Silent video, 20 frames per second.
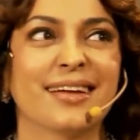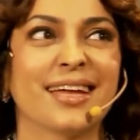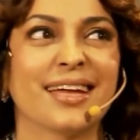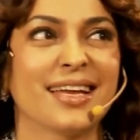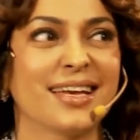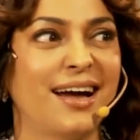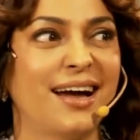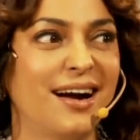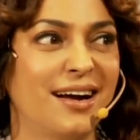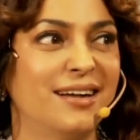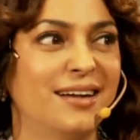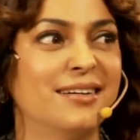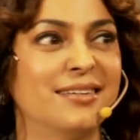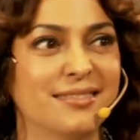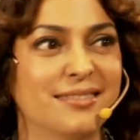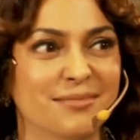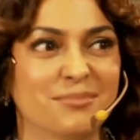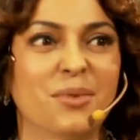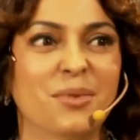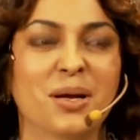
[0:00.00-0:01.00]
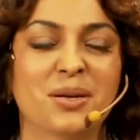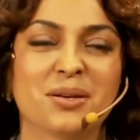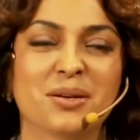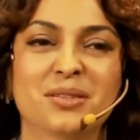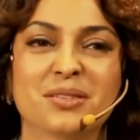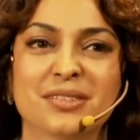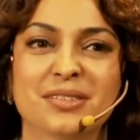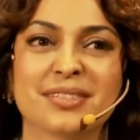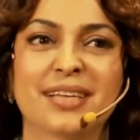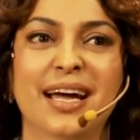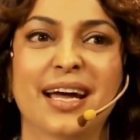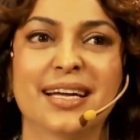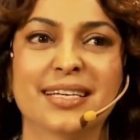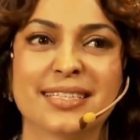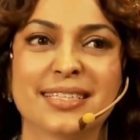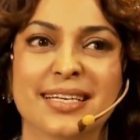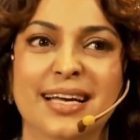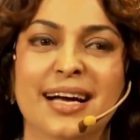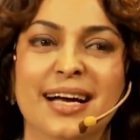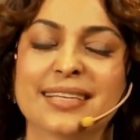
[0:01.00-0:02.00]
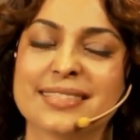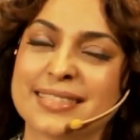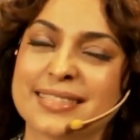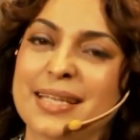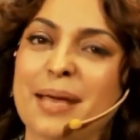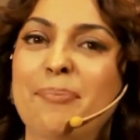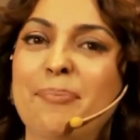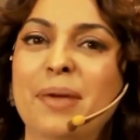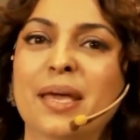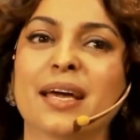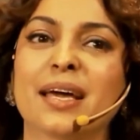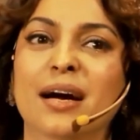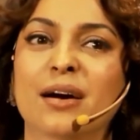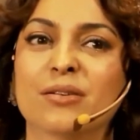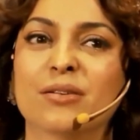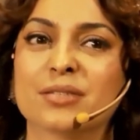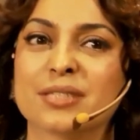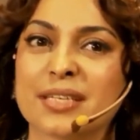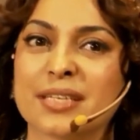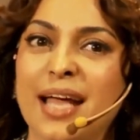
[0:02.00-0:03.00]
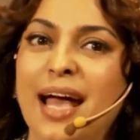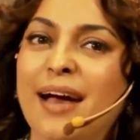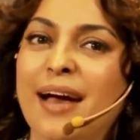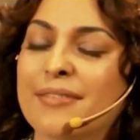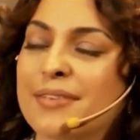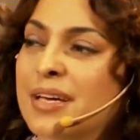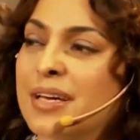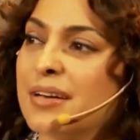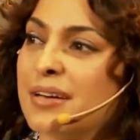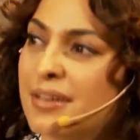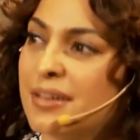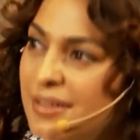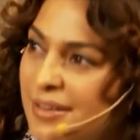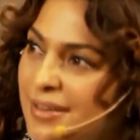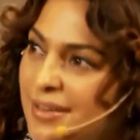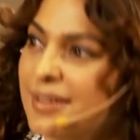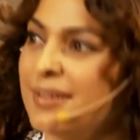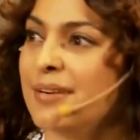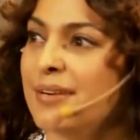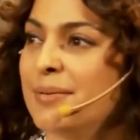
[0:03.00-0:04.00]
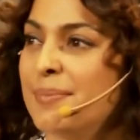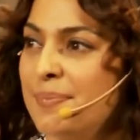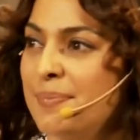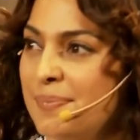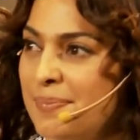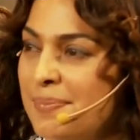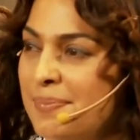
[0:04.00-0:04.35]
in our modern society are stepping out and having a career.